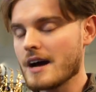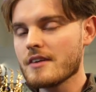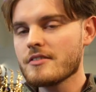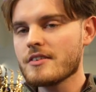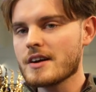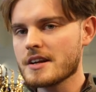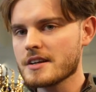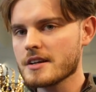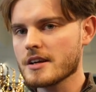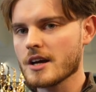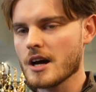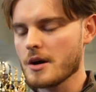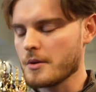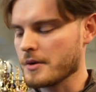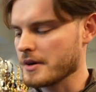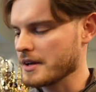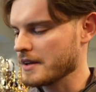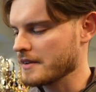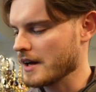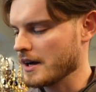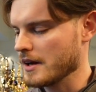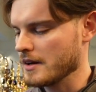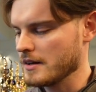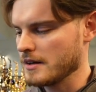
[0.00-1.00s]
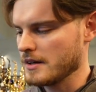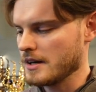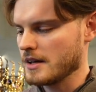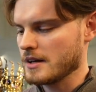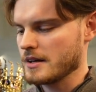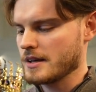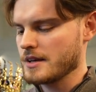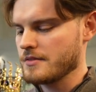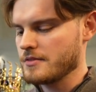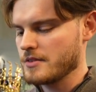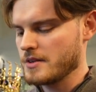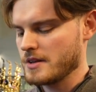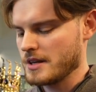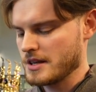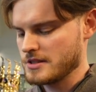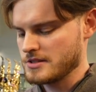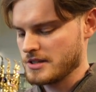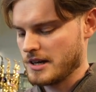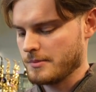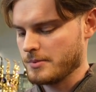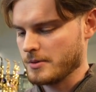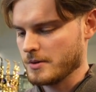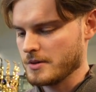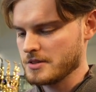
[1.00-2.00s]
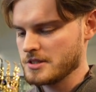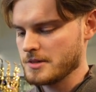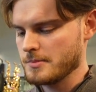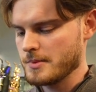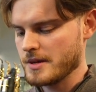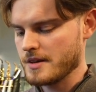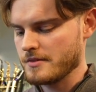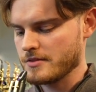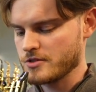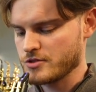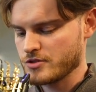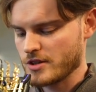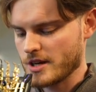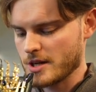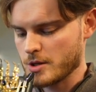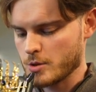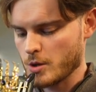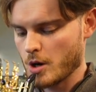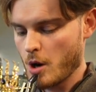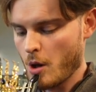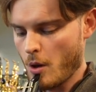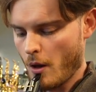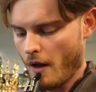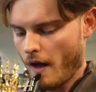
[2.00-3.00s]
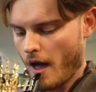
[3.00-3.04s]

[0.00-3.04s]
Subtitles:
I have had a go on it though. I'll give you an example. It's a bit of a strange one.